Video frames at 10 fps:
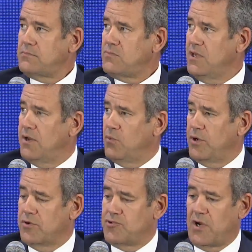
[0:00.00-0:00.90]
and we
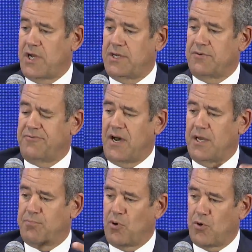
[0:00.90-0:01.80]
are trying to
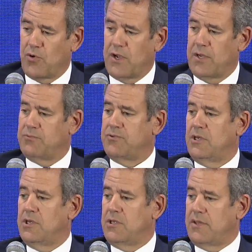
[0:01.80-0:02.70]
find programs
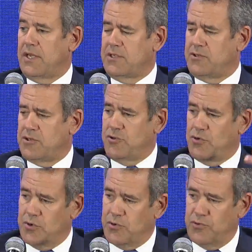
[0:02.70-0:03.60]
that continue to
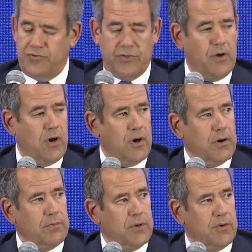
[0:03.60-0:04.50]
reduce
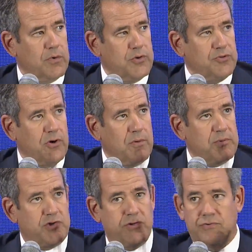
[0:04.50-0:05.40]
our
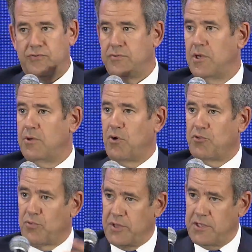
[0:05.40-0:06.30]
emissions,
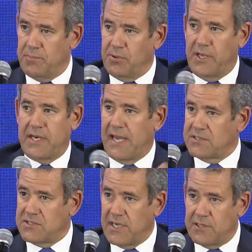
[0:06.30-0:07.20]
both within the plant and
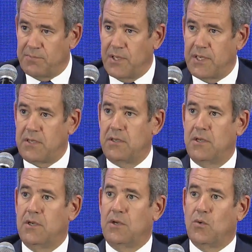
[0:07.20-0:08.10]
outside the plant.
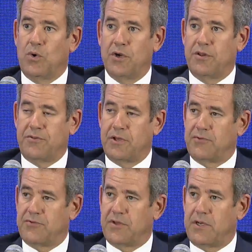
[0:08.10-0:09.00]
One of the
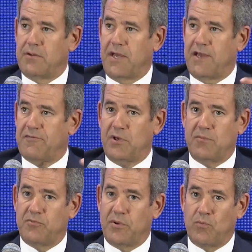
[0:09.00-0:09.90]
things that AFPM
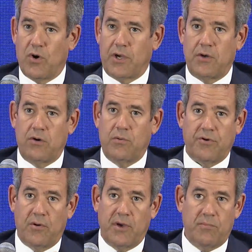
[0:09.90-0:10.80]
has been working on with
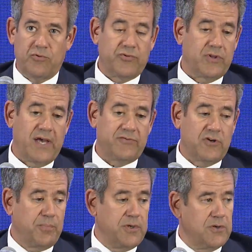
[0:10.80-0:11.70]
our members over the last
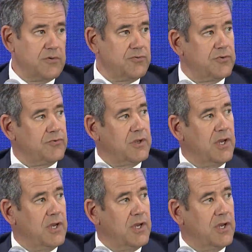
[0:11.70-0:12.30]
couple of years is